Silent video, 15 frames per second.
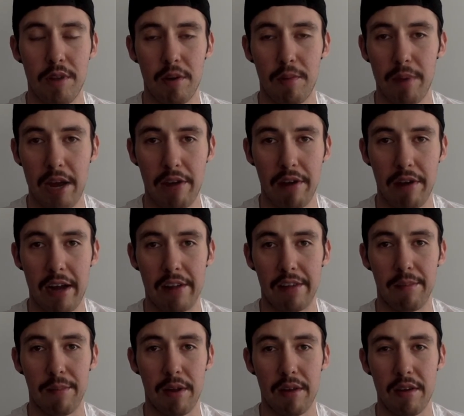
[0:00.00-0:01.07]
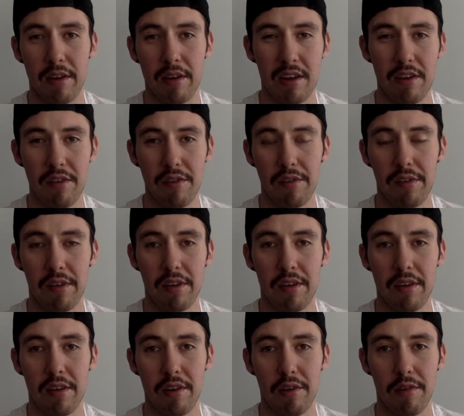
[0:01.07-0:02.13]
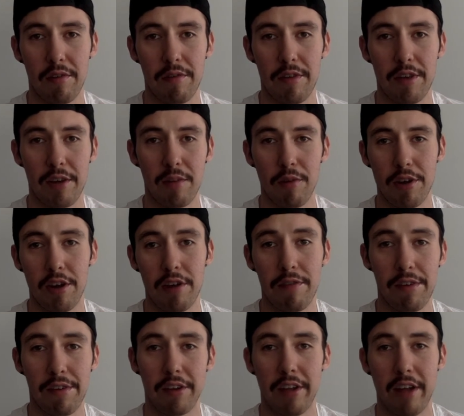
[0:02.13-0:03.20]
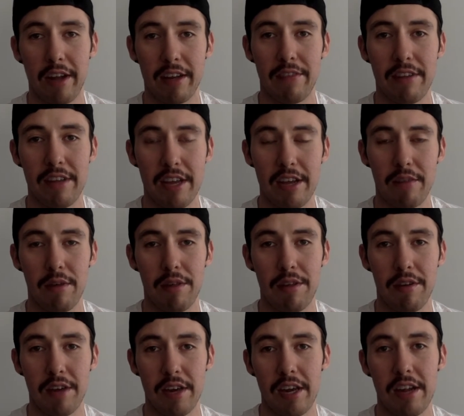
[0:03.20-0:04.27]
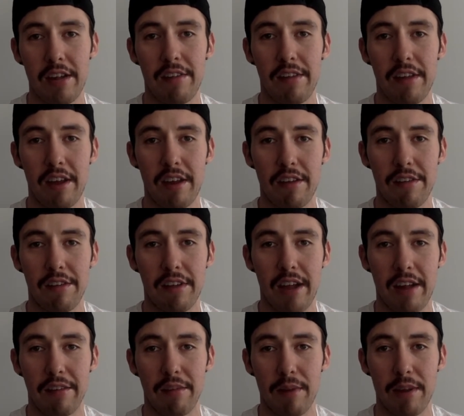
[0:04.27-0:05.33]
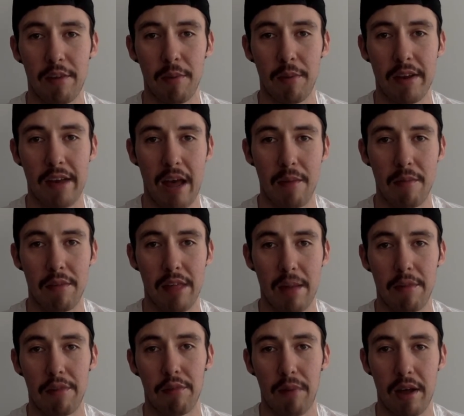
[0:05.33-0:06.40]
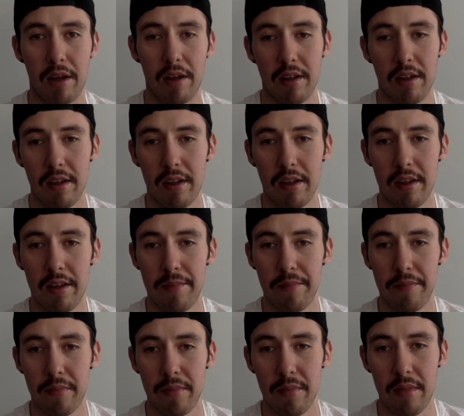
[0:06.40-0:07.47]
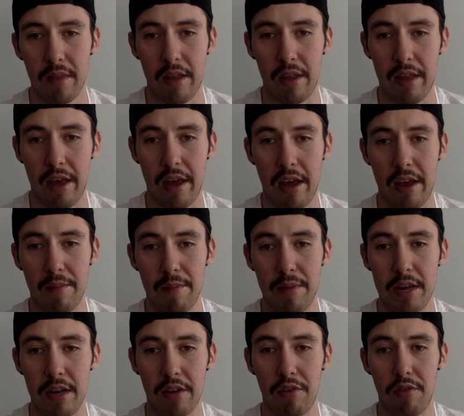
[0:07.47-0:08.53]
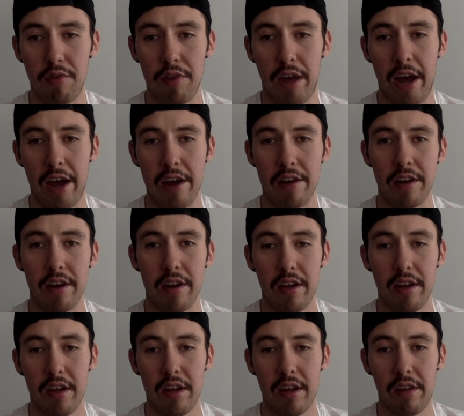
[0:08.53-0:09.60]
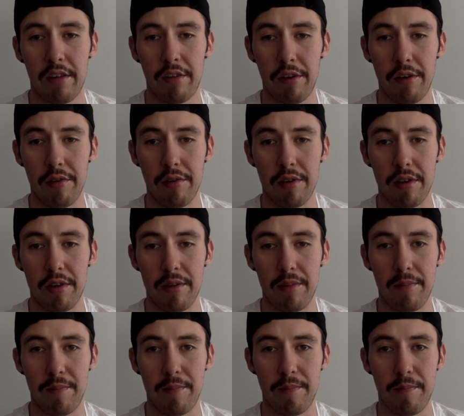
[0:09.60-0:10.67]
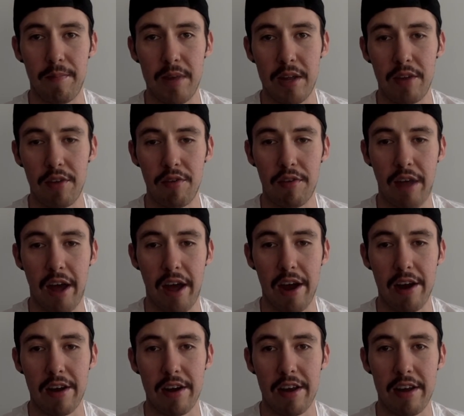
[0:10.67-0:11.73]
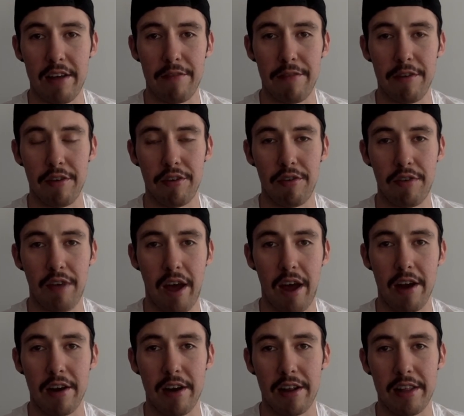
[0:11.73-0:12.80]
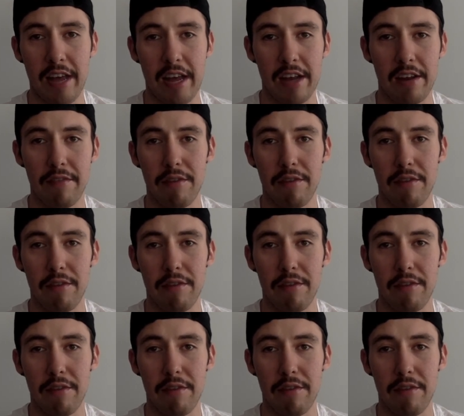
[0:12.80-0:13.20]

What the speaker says: bike rides. But you can work your physical activity in with your kids and use it as a way to spend time with them as well. And then being too tired. So being too tired, if you're too tired at the end of